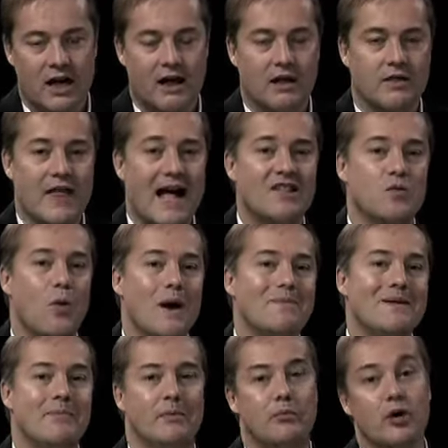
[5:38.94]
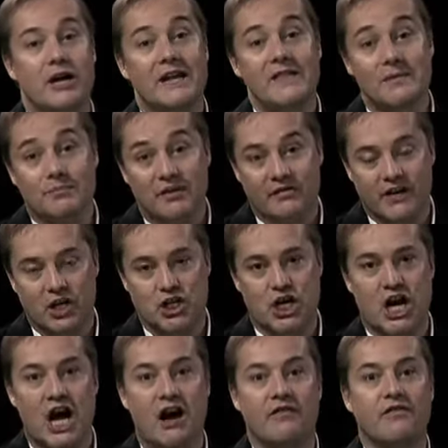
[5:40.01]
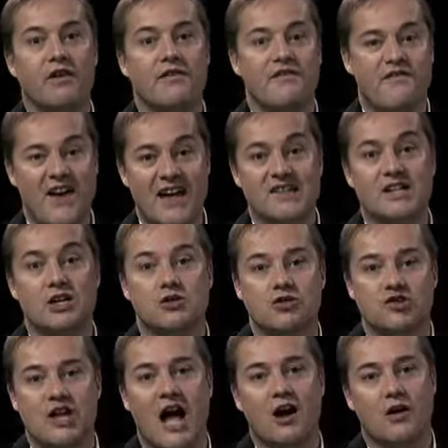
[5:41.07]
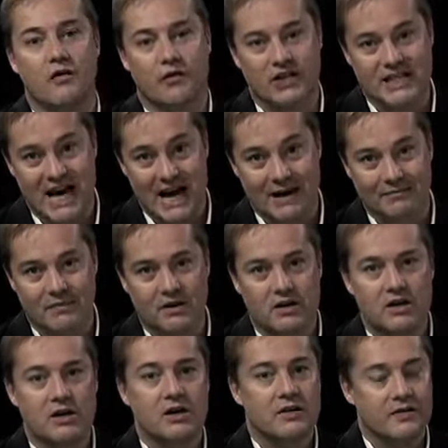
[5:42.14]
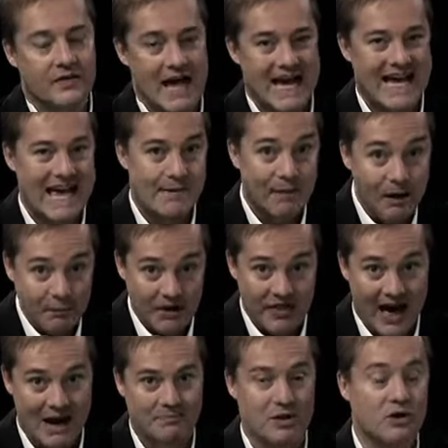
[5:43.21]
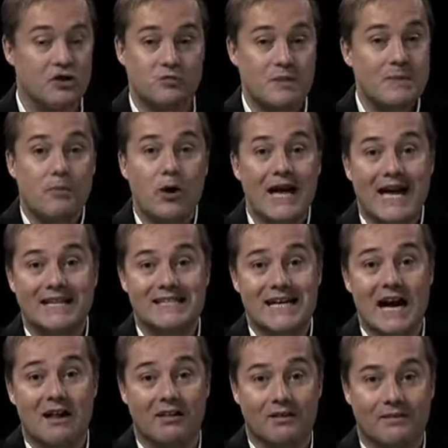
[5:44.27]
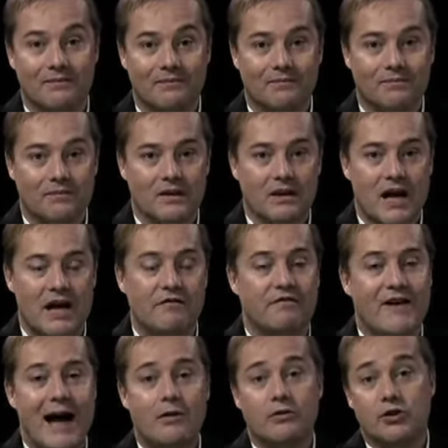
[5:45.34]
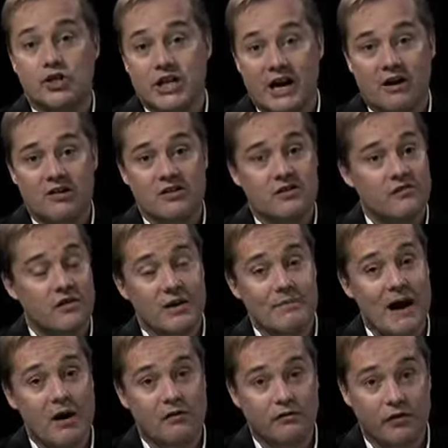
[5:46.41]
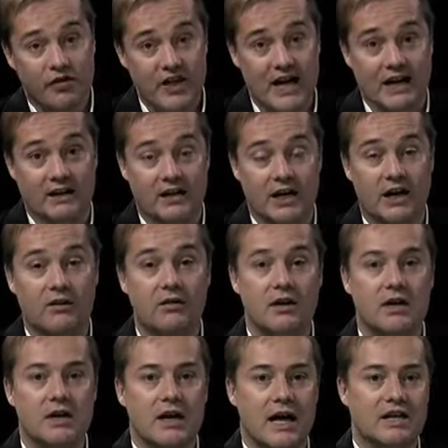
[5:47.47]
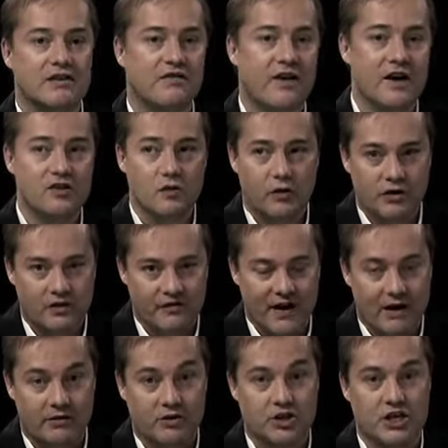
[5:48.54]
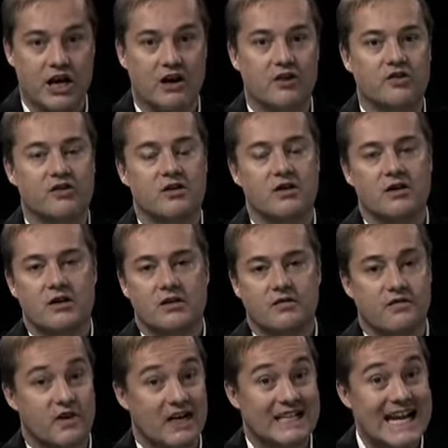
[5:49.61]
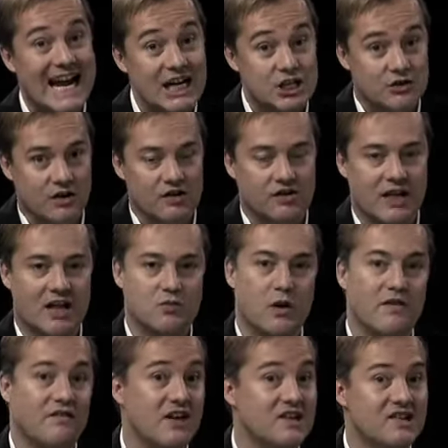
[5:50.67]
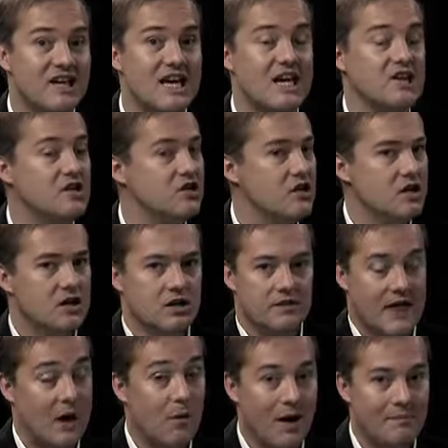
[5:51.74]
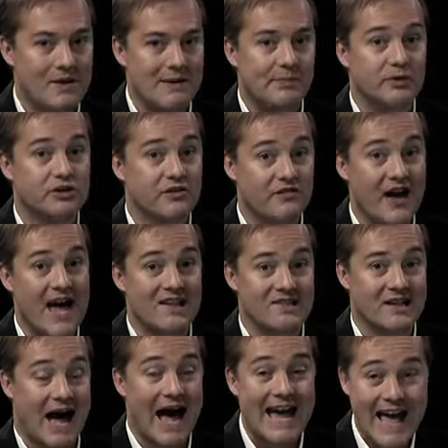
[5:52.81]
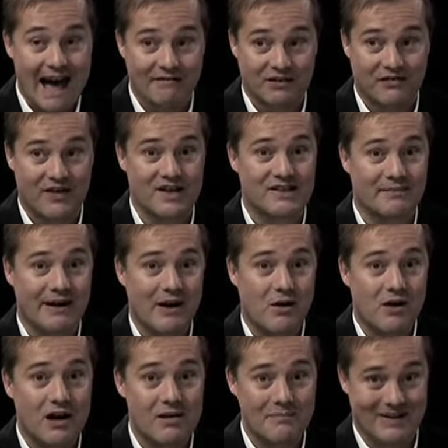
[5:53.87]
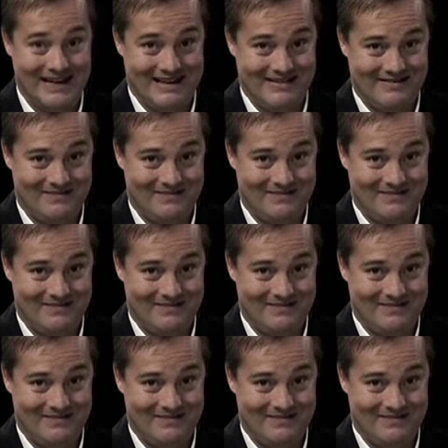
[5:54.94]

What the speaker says: That's why people put in the provision of vesting your stock over time. They came up with that because people can't tell. And founder shares is a very powerful thing, you know. And to vest all your founder shares, very dangerous. That's why VCs, they want people to vest. I have to vest in my own company.